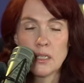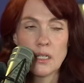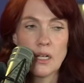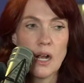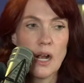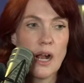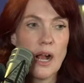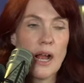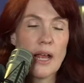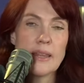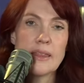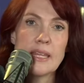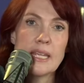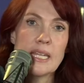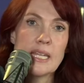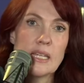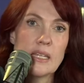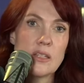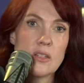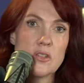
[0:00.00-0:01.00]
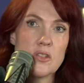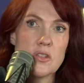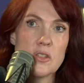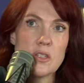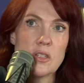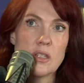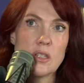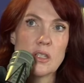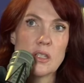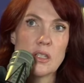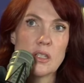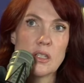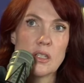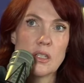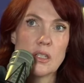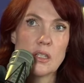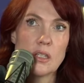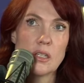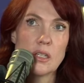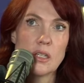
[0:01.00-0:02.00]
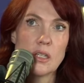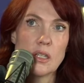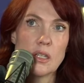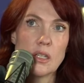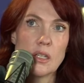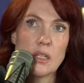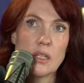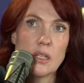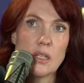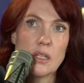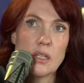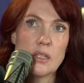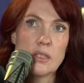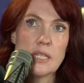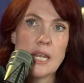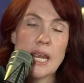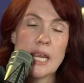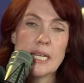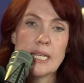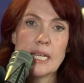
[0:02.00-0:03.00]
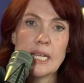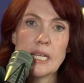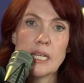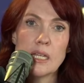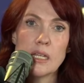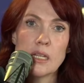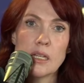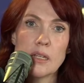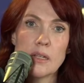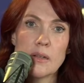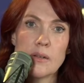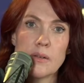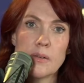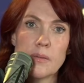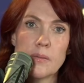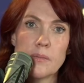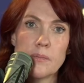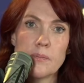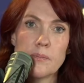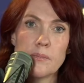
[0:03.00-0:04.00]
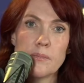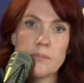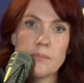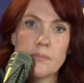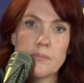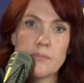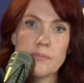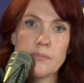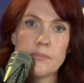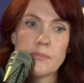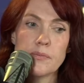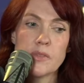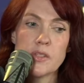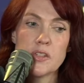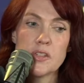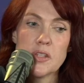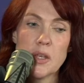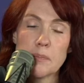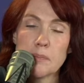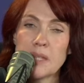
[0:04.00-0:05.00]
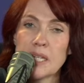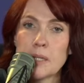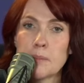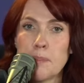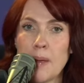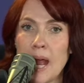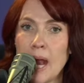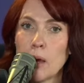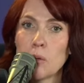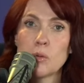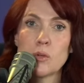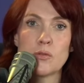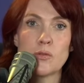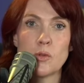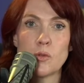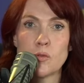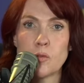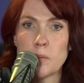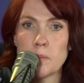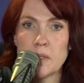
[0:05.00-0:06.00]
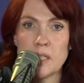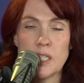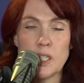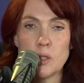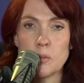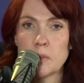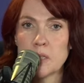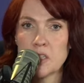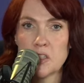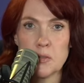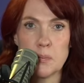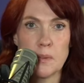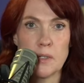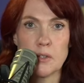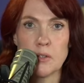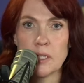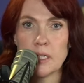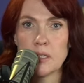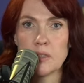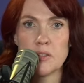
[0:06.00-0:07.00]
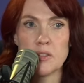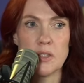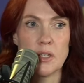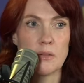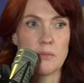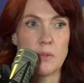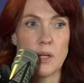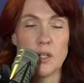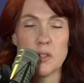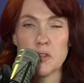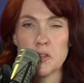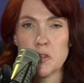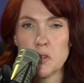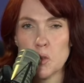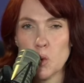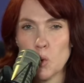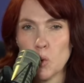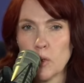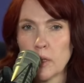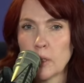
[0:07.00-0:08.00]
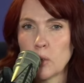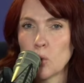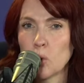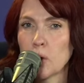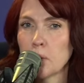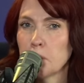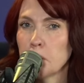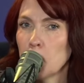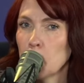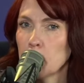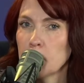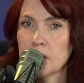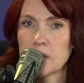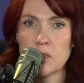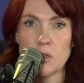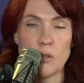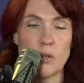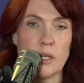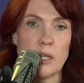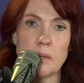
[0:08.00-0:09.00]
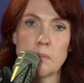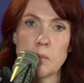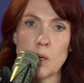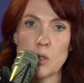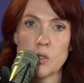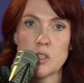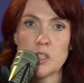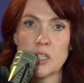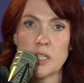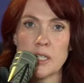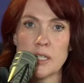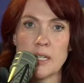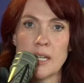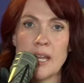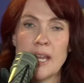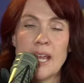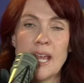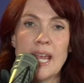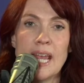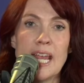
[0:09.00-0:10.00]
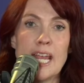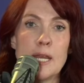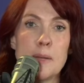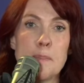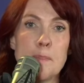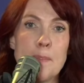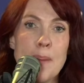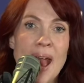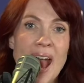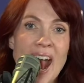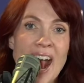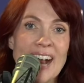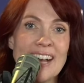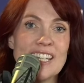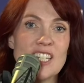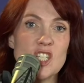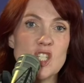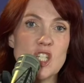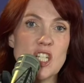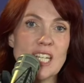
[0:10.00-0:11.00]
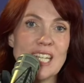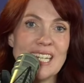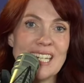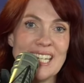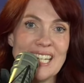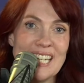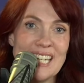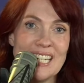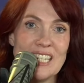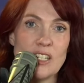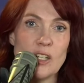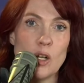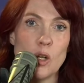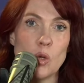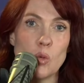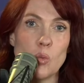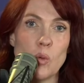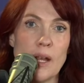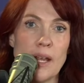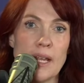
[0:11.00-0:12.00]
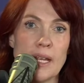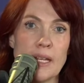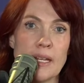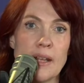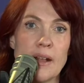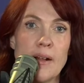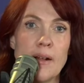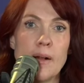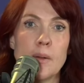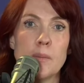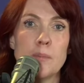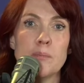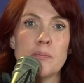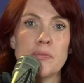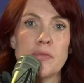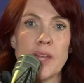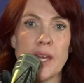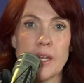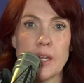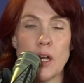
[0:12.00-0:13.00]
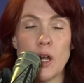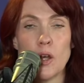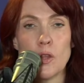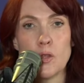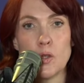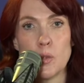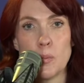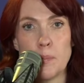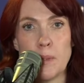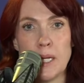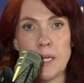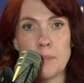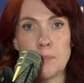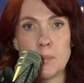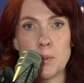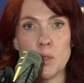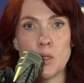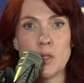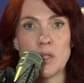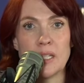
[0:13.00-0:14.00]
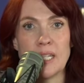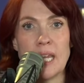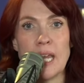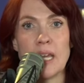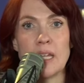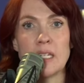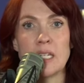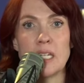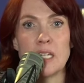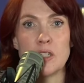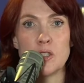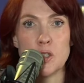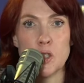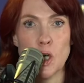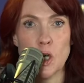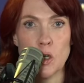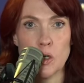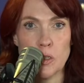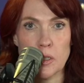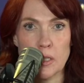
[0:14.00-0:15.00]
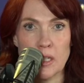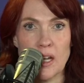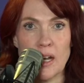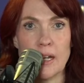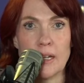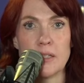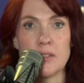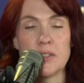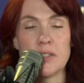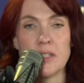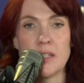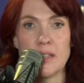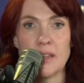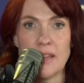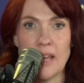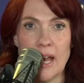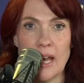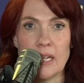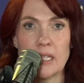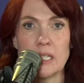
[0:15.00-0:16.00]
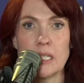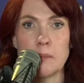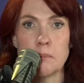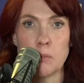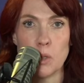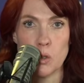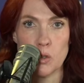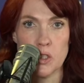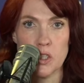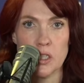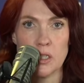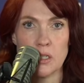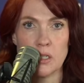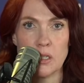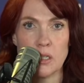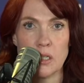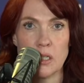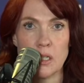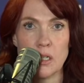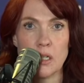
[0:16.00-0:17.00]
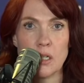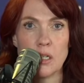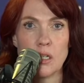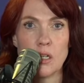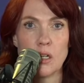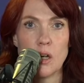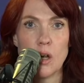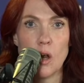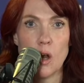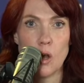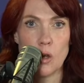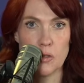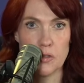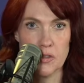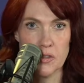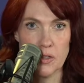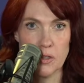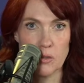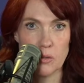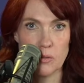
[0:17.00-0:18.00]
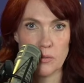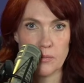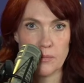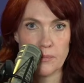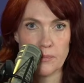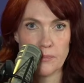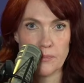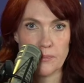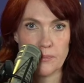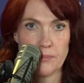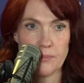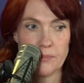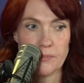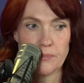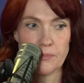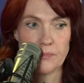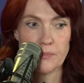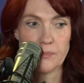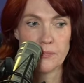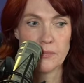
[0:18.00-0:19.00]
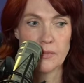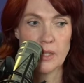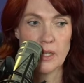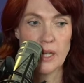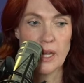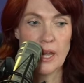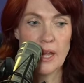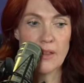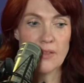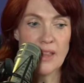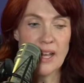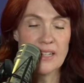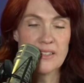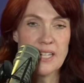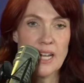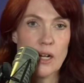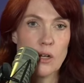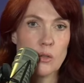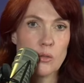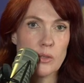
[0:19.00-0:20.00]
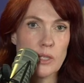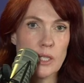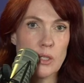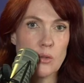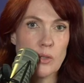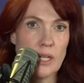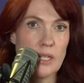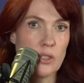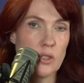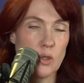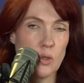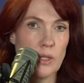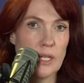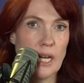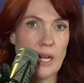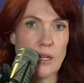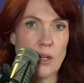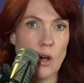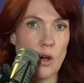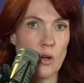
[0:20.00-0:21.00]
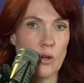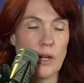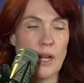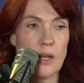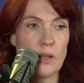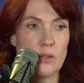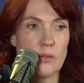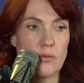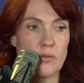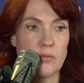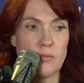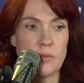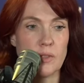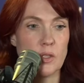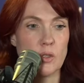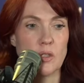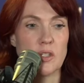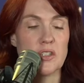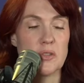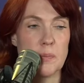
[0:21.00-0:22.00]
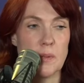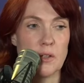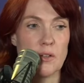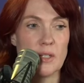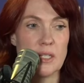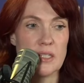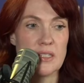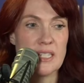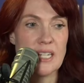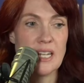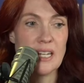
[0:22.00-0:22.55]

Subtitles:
I think it is taking something powerful from the human experience, a story or a moment or an emotion, and packaging it in a way that other people can internalize that emotion also. And that's how you can create art out of your experience.